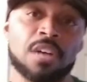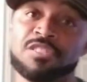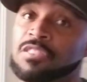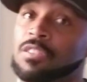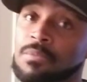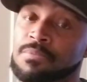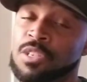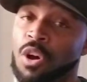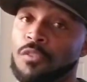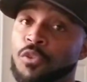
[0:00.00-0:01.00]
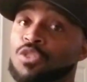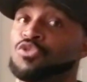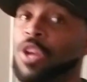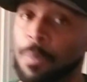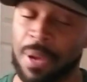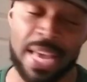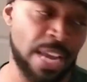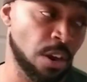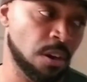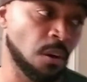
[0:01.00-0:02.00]
just to, you know, for a trick
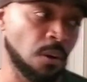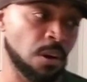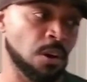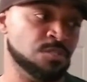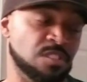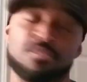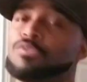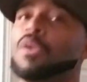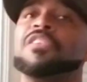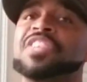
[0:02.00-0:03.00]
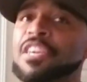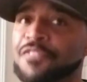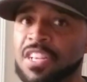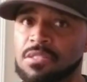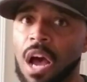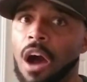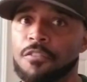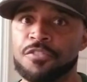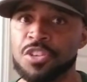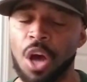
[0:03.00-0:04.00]
play or just to throw the defense
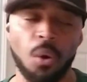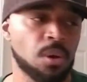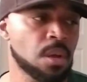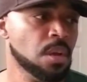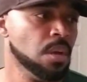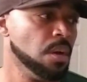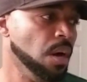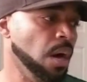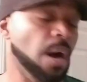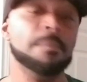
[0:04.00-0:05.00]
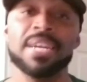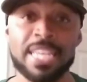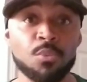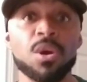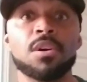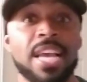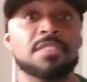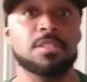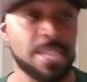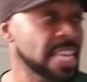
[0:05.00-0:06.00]
off, you know. But he will
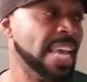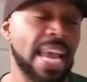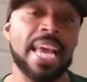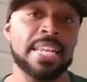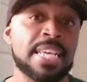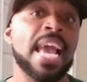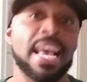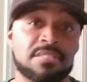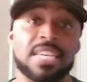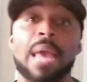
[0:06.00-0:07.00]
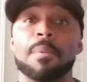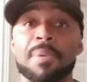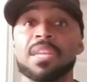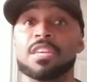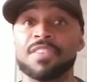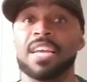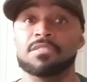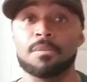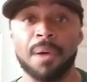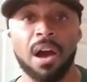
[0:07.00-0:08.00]
catch it. He can. He has the capability of
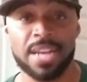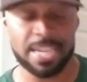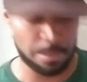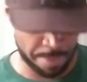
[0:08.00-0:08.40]
catching the ball out of the